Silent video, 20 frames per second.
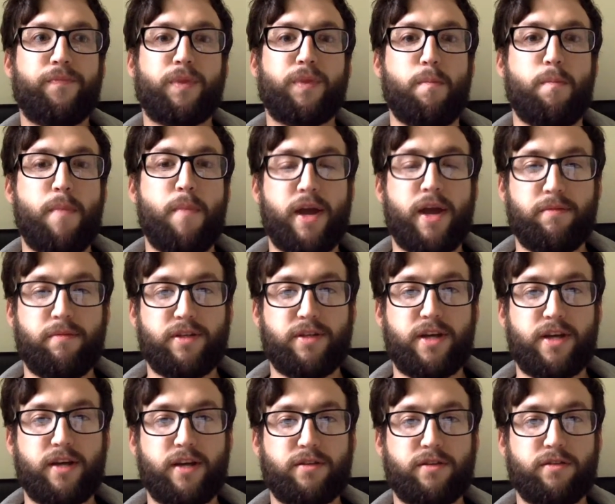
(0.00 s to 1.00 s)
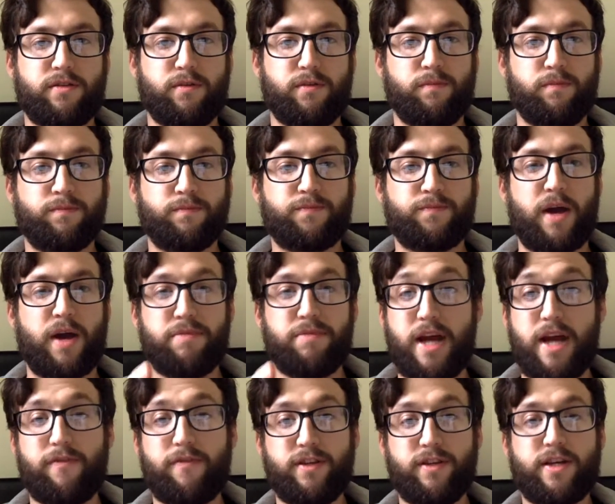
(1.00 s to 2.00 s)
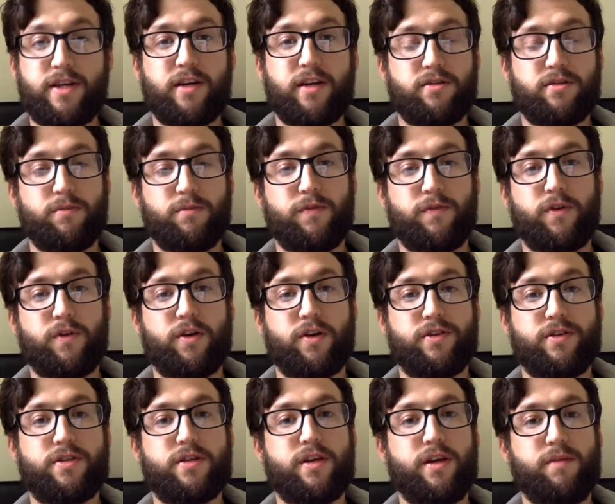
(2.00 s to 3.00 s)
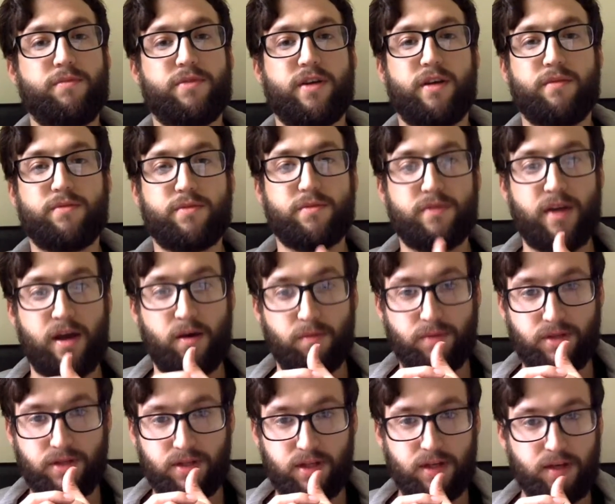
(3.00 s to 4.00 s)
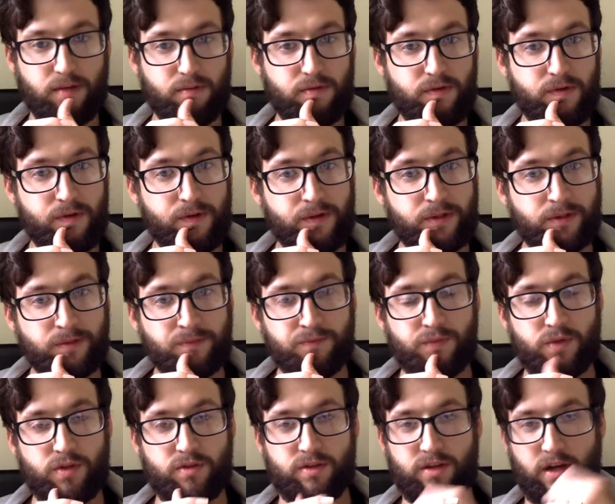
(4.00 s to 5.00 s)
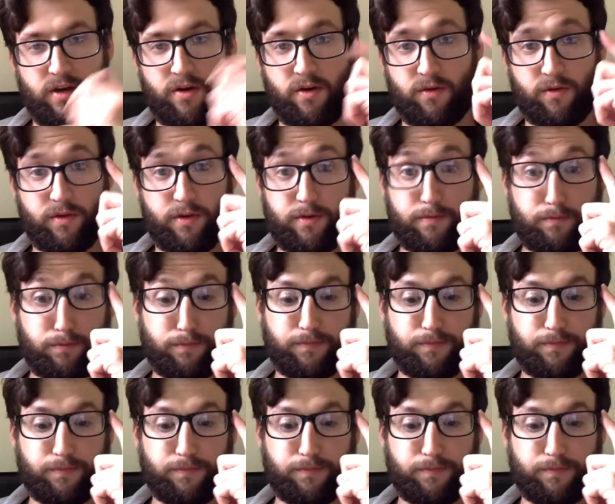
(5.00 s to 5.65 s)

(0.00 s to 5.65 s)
Maybe take some. I'm definitely taking some before I go to sleep to help me sleep, just because I know